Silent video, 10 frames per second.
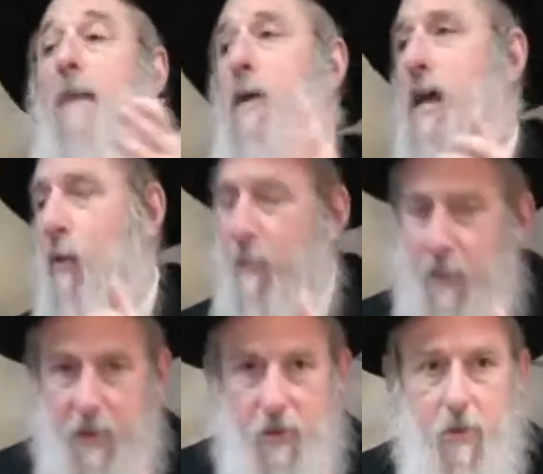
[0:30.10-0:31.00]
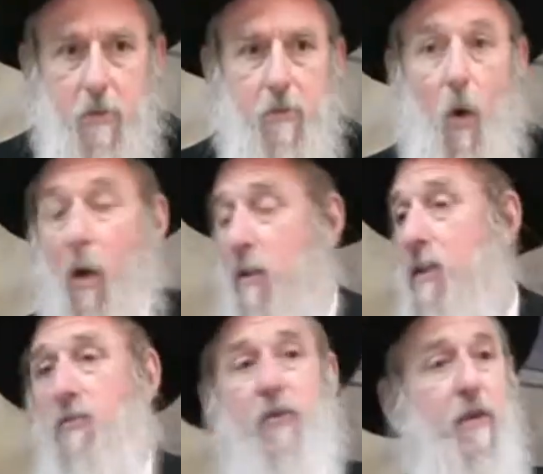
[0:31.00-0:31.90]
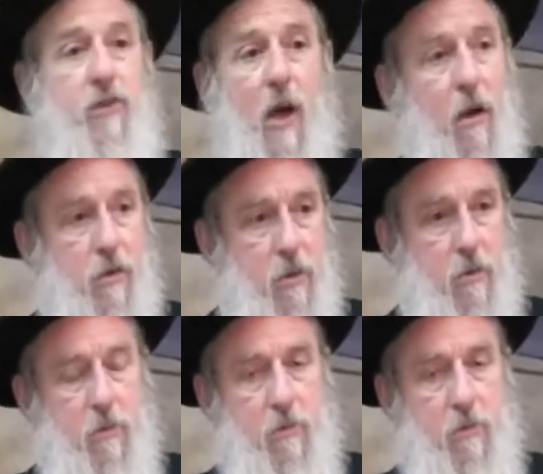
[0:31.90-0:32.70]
baby equipment, all of this free of charge.